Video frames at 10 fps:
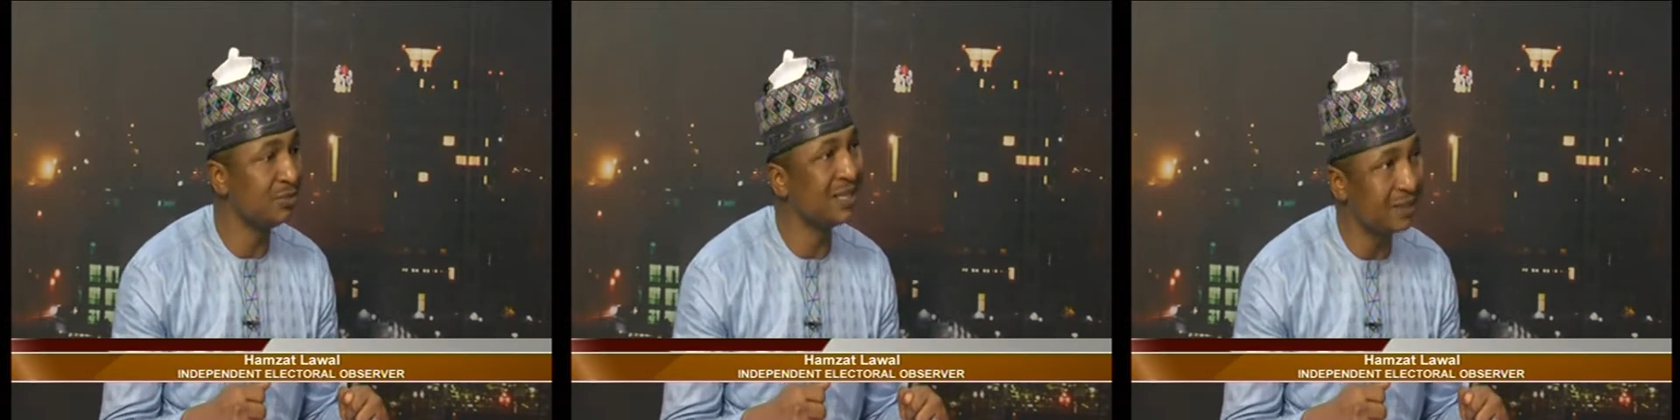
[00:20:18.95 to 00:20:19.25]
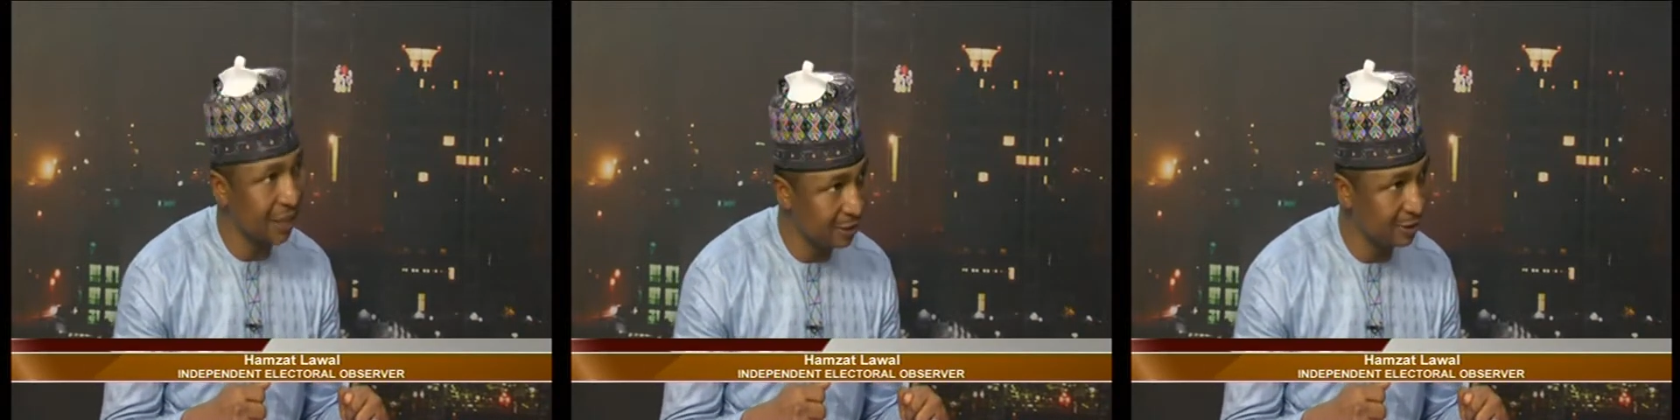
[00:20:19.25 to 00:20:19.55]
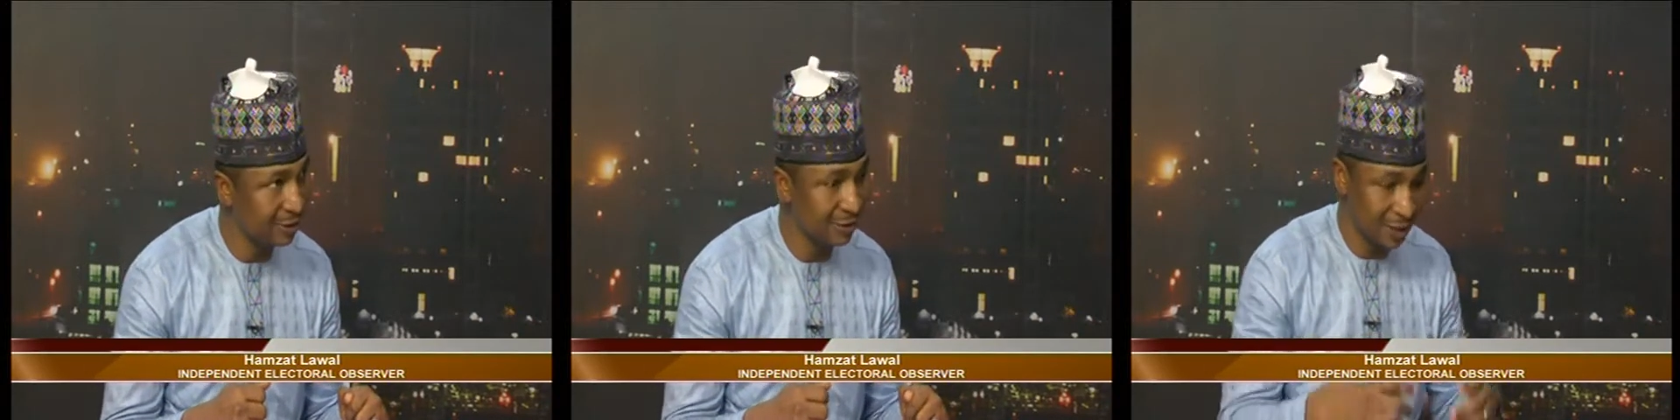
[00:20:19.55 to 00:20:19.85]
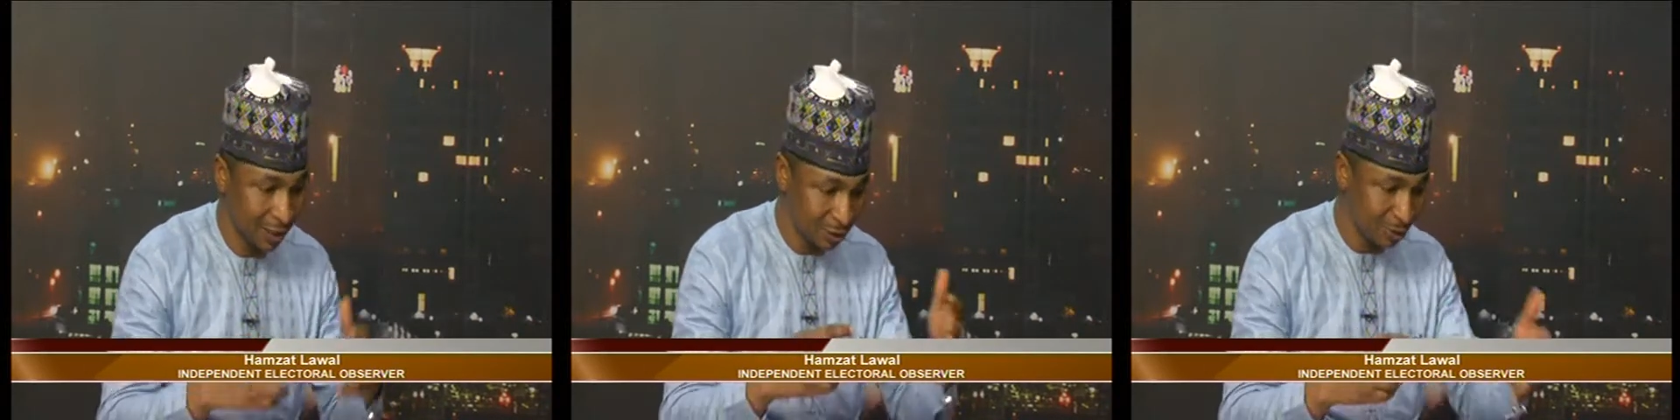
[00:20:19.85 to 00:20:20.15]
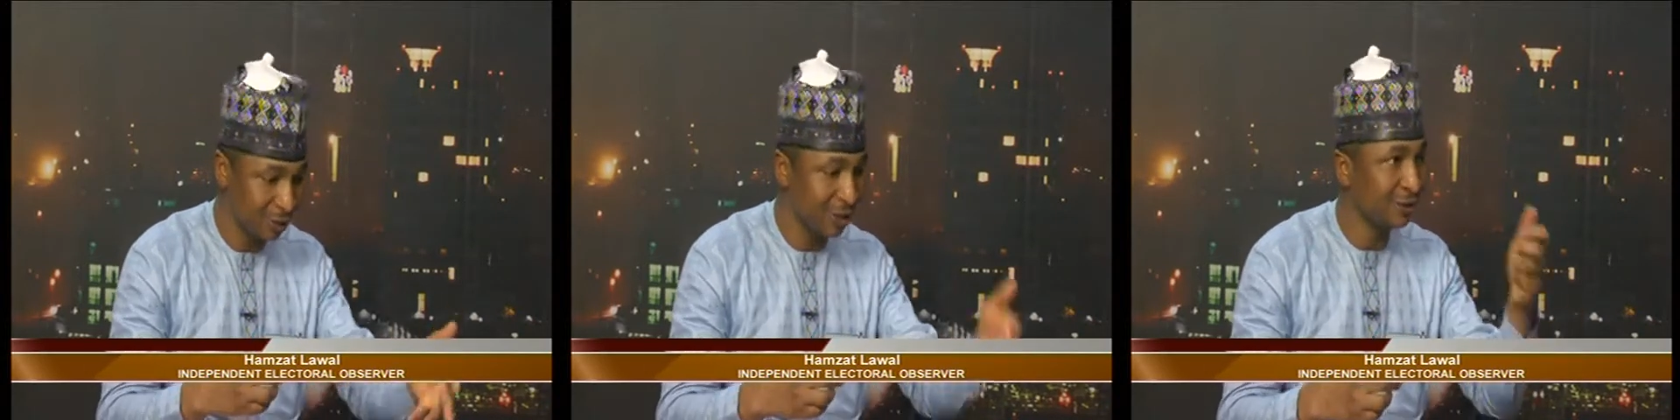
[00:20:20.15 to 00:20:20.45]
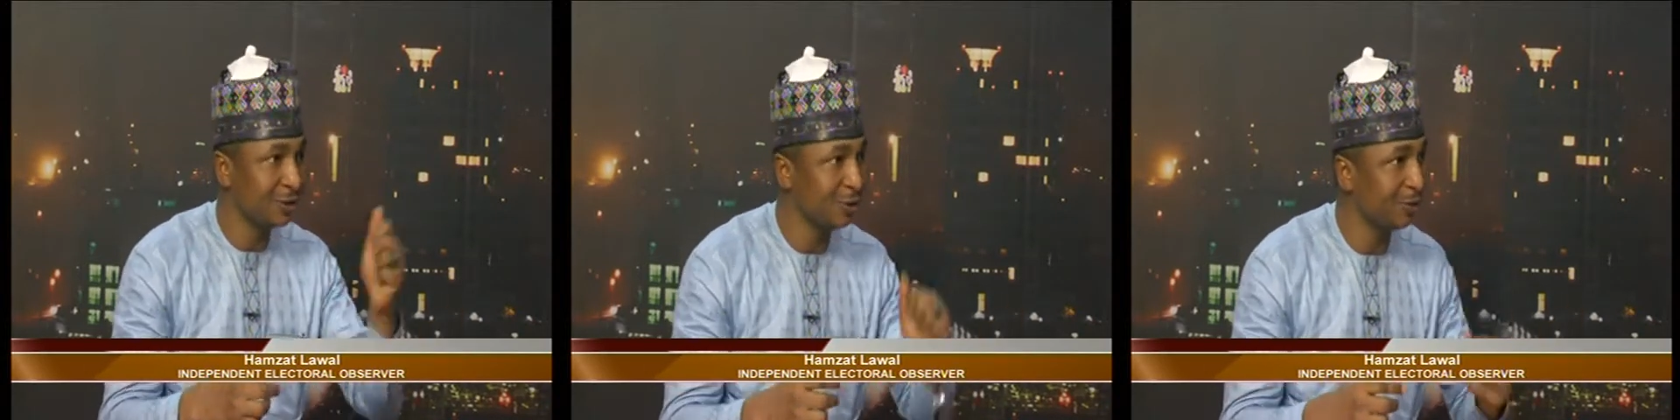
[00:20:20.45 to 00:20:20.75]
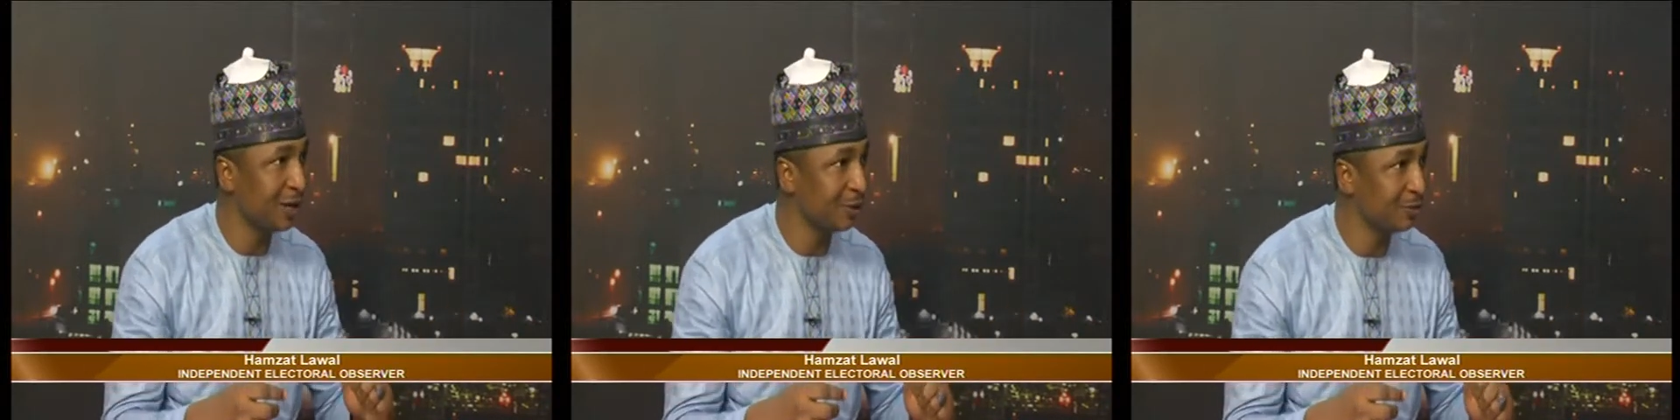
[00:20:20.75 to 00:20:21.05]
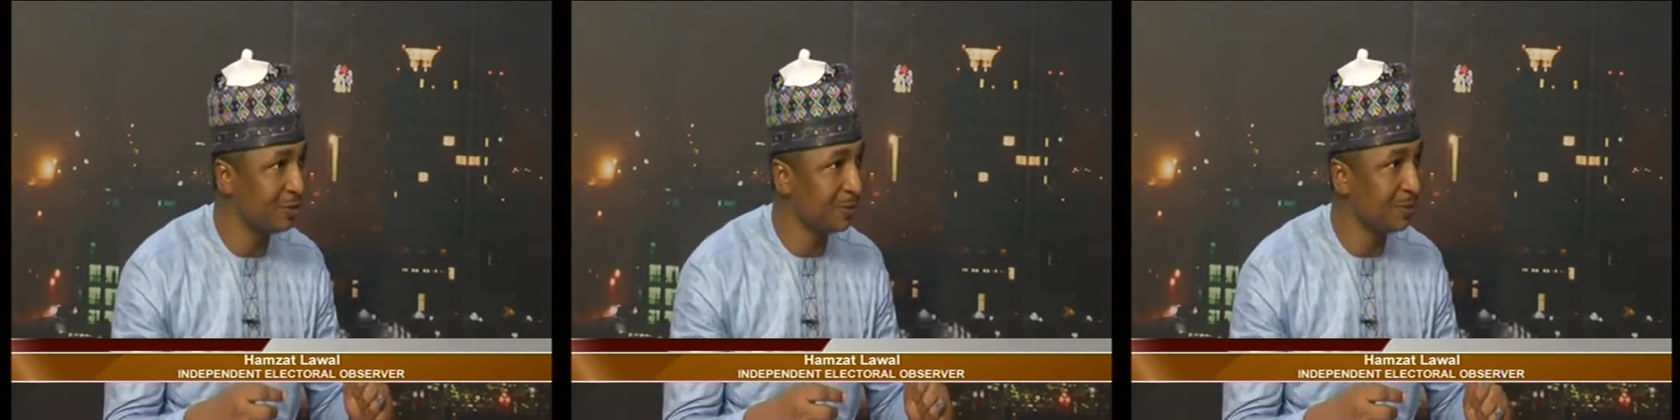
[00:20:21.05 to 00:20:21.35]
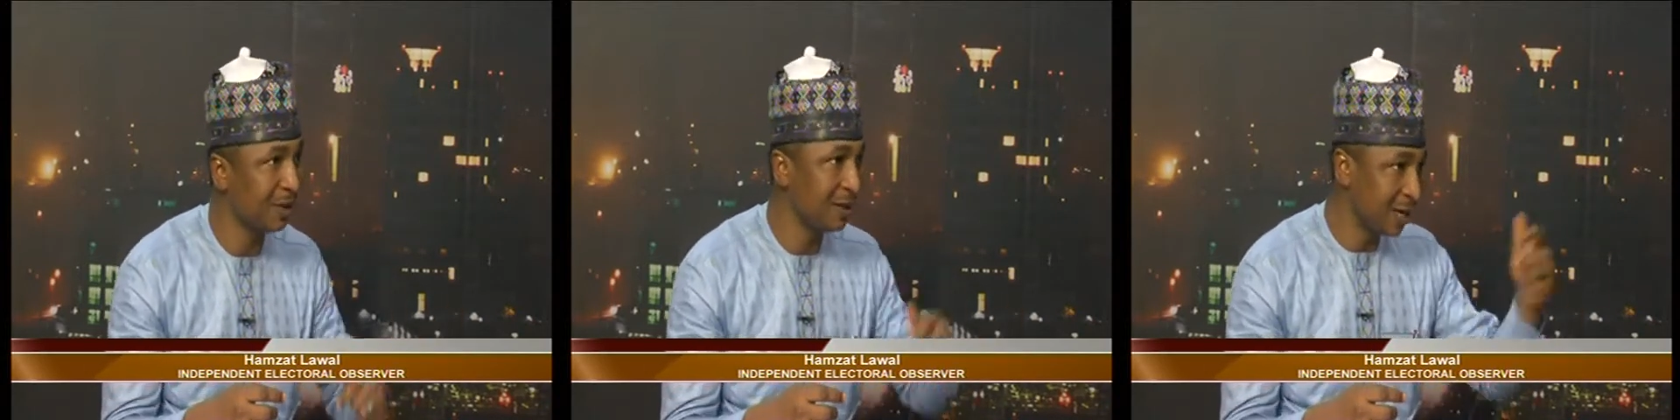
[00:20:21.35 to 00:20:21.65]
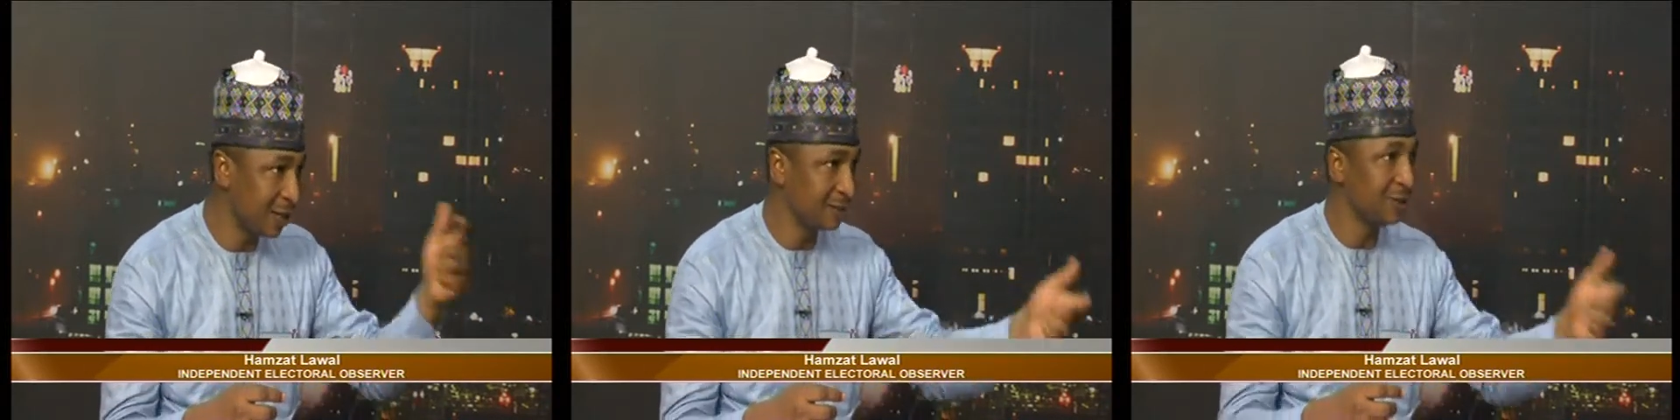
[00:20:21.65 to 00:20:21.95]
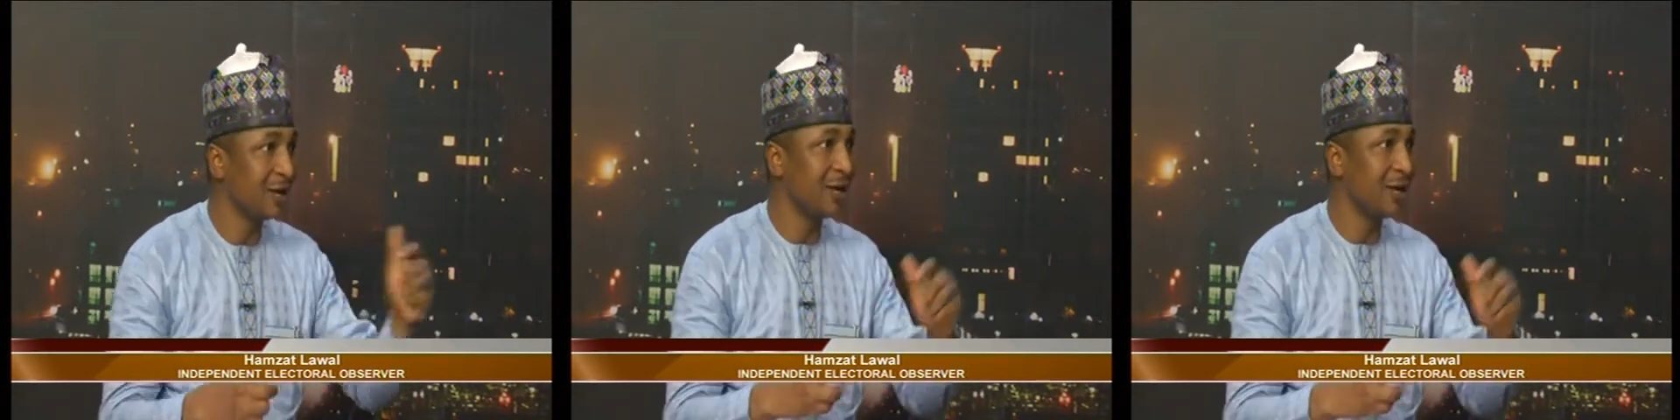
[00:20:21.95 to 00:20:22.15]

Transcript: miss anything as you collect your ballot paper and,